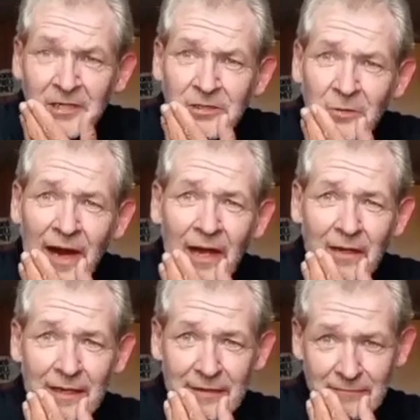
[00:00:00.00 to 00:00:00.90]
So I'll
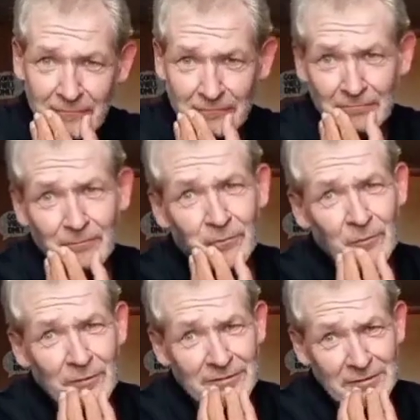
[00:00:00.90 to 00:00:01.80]
let
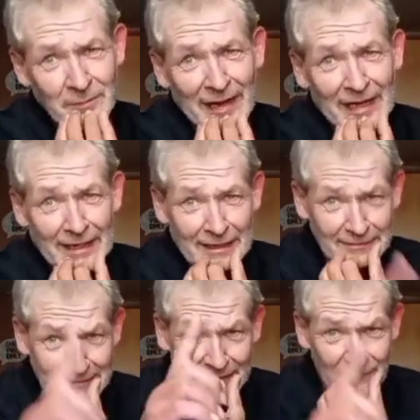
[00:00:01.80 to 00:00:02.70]
somebody
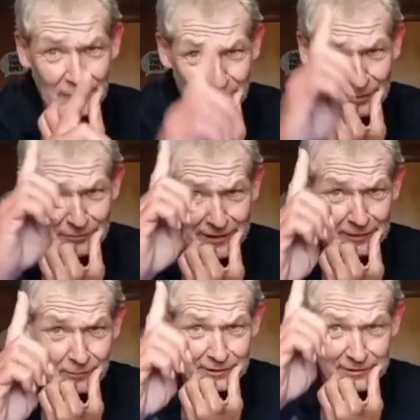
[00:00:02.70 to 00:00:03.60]
else give you a birthday
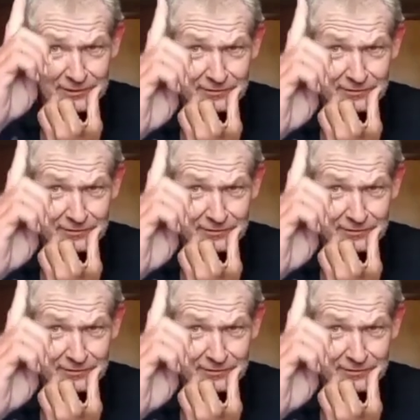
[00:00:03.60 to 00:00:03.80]
wish.